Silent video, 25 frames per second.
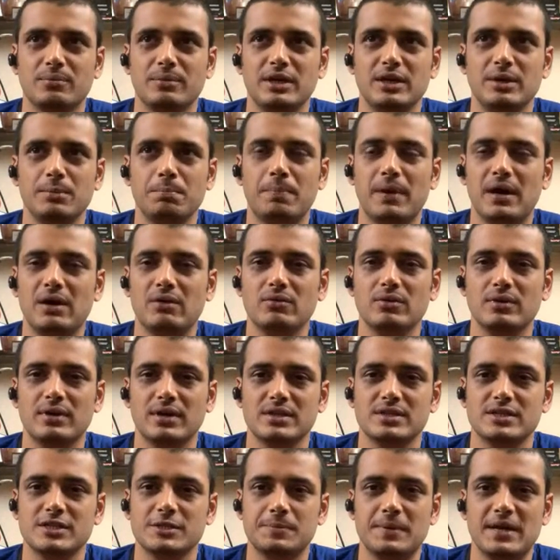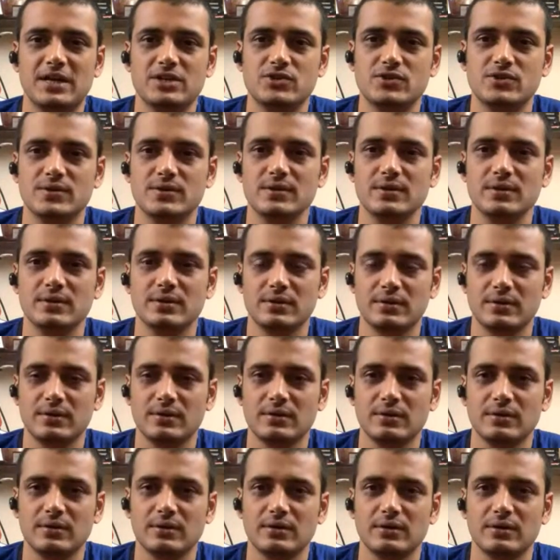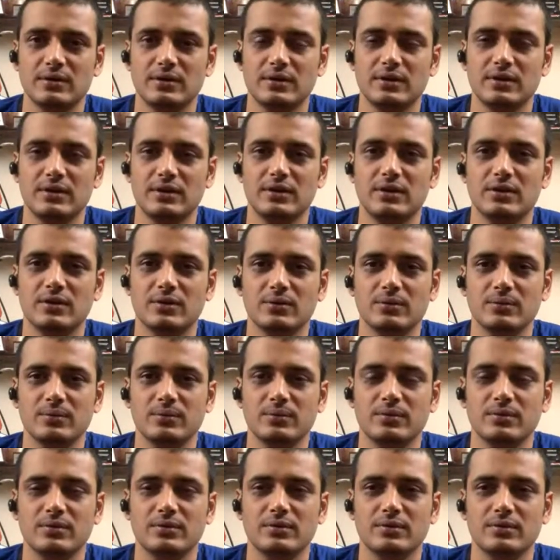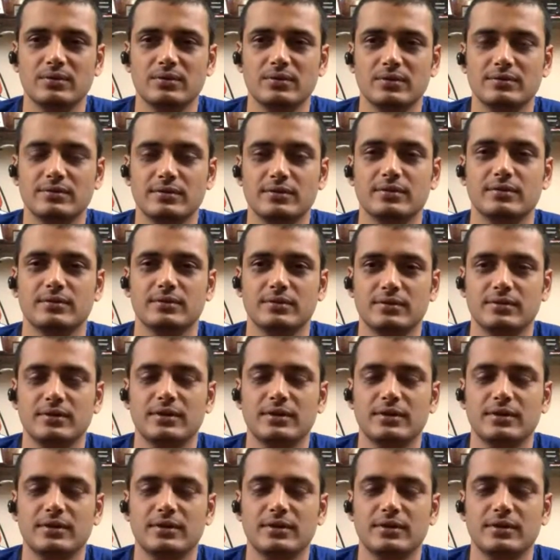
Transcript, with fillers: for me, power and suspension you know mm.